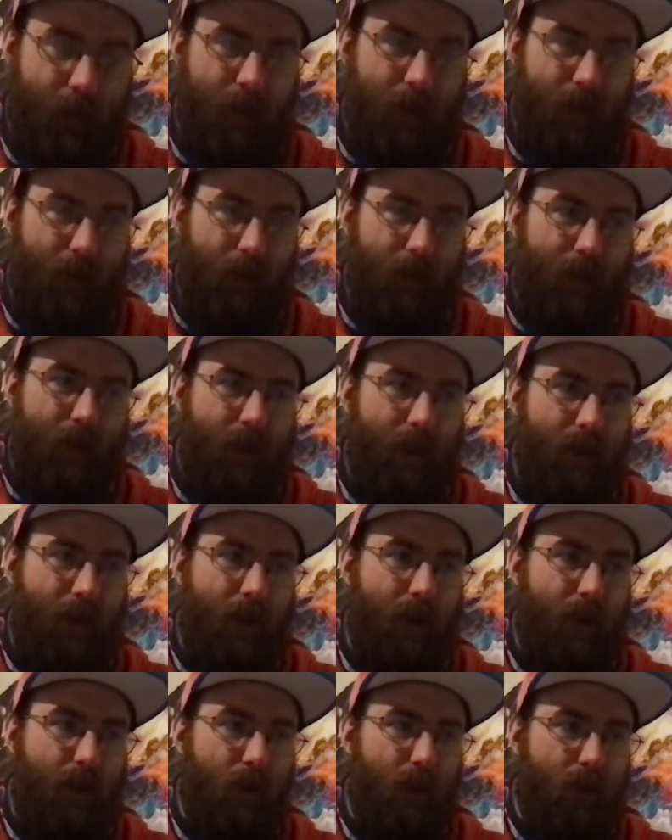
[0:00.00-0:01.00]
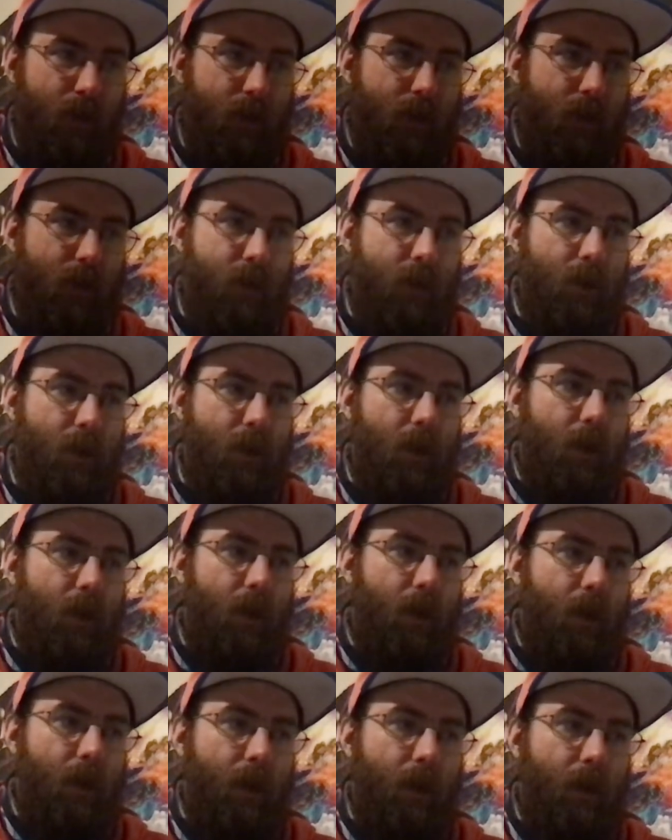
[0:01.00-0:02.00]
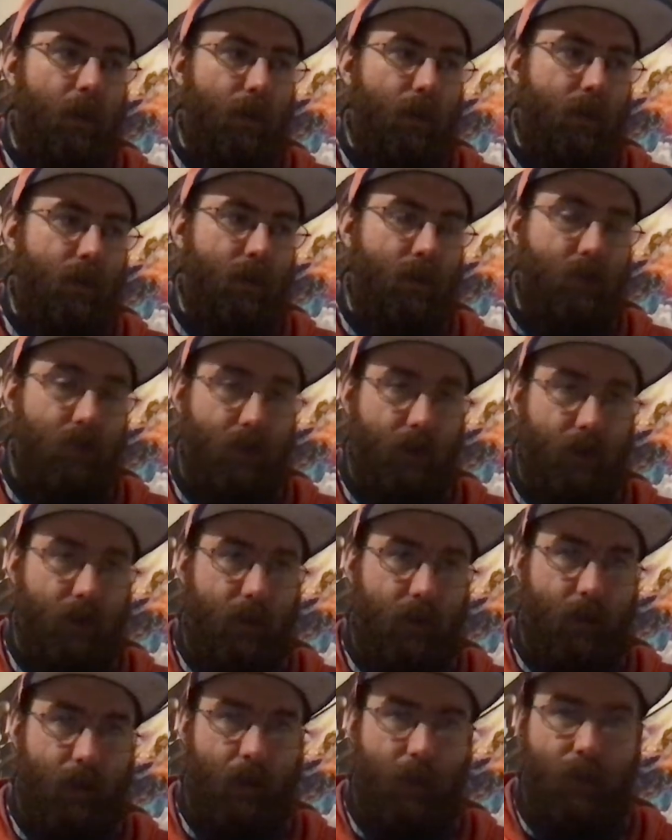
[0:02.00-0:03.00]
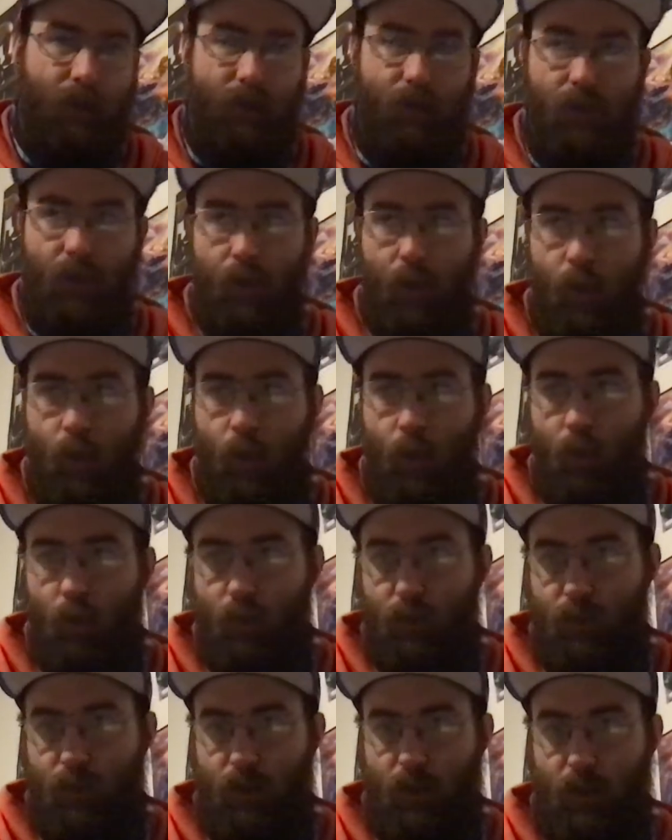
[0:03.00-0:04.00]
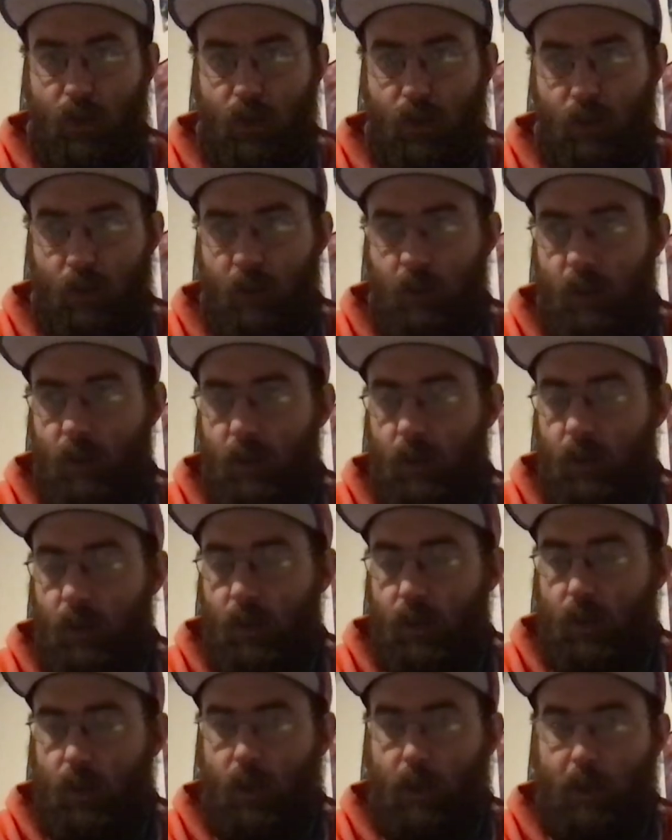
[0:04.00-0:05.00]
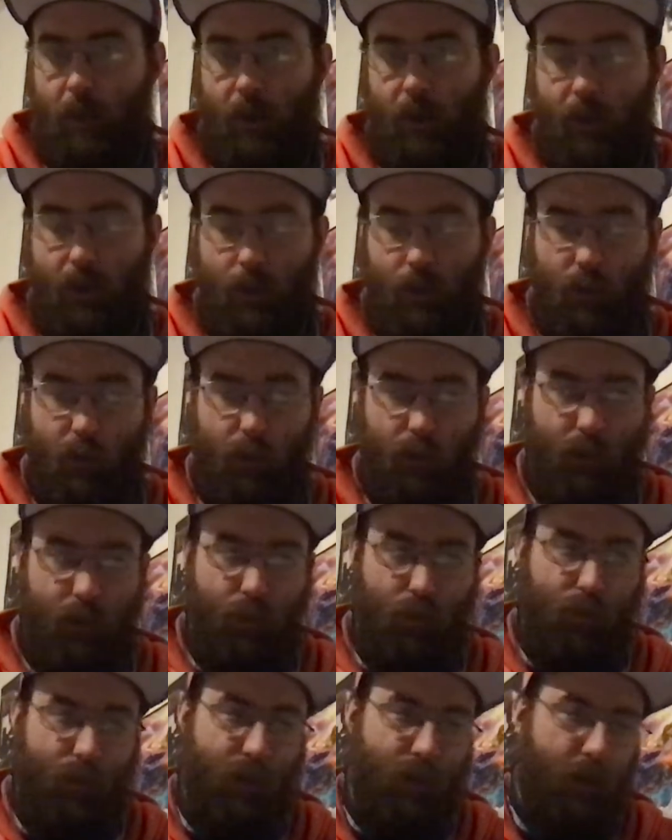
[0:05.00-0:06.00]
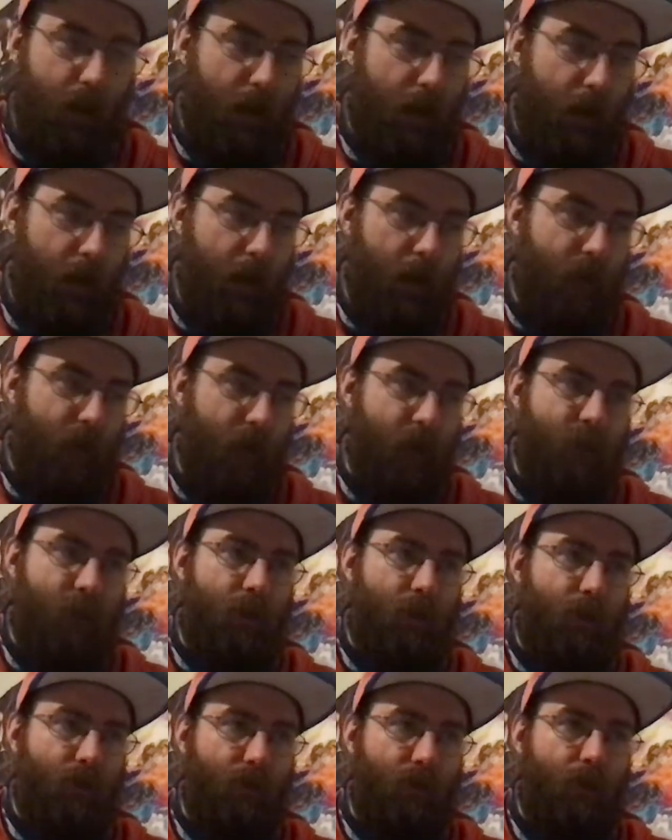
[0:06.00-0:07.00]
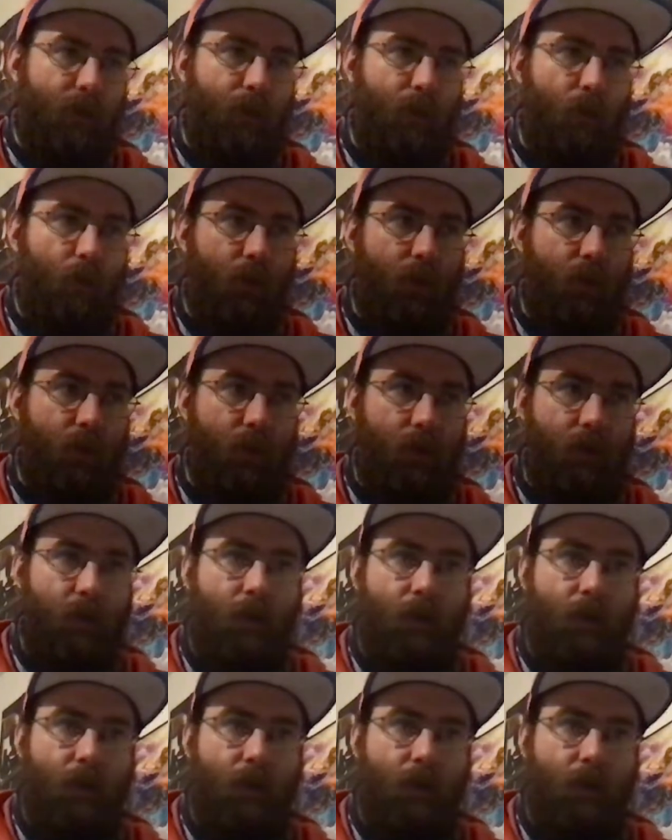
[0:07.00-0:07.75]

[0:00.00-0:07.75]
on that note, even though the hey, mine workers were saved. They start throwing more